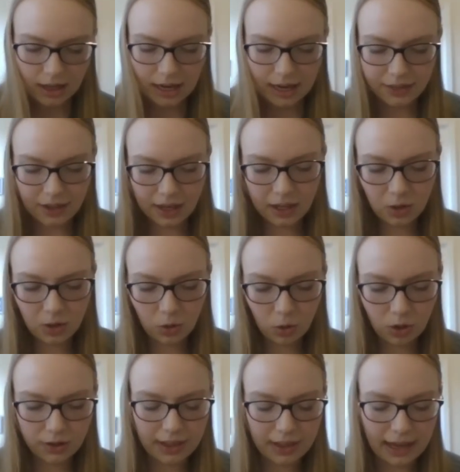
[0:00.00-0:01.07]
I thank you,
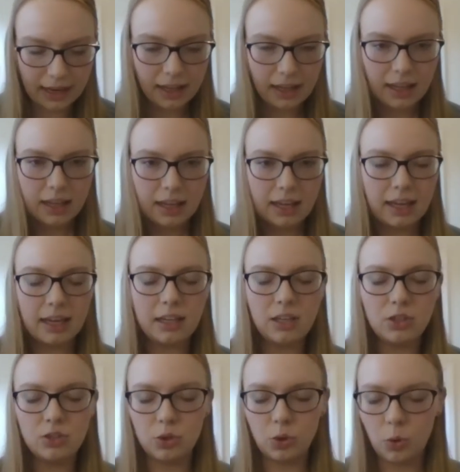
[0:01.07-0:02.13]
Lord, that
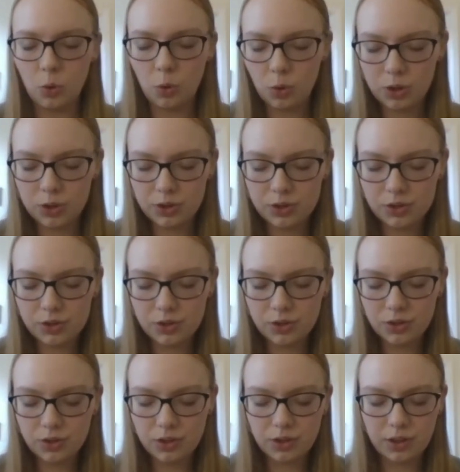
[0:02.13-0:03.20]
any doors
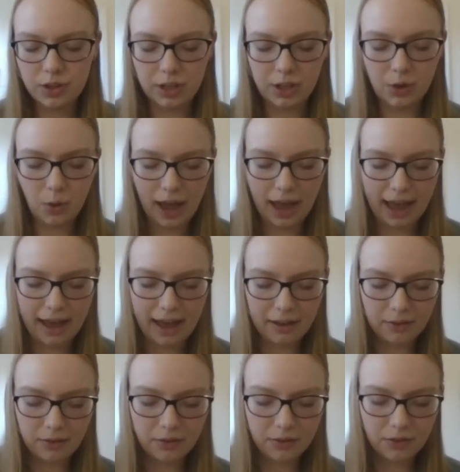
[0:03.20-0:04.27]
that you have